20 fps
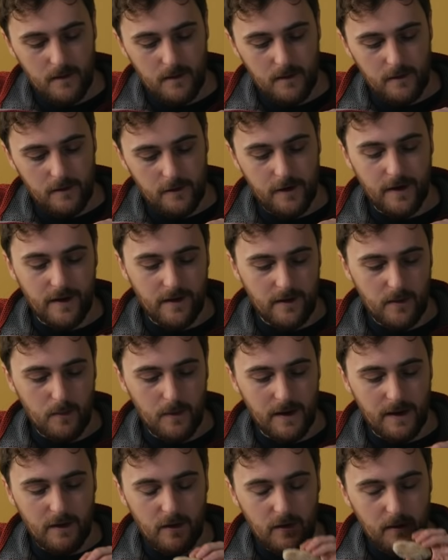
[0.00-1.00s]
Very
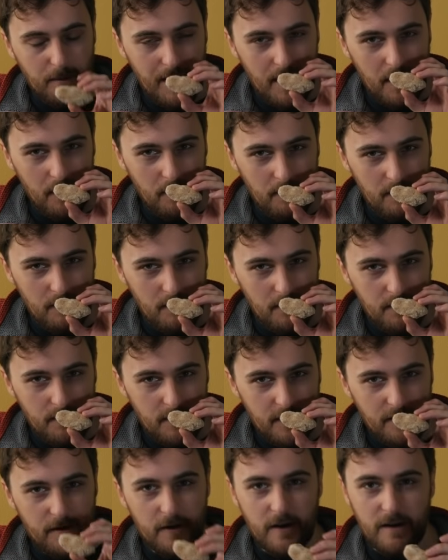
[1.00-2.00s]
sweet smell,
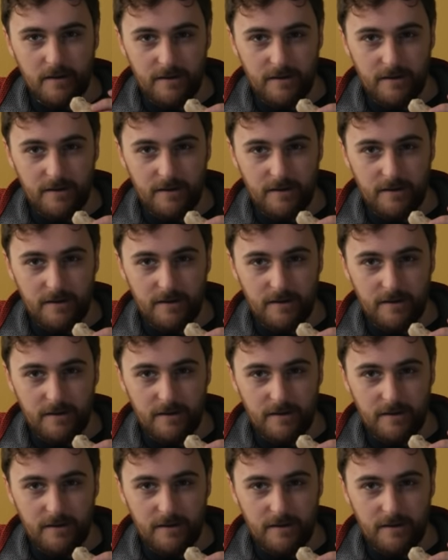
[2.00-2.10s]
very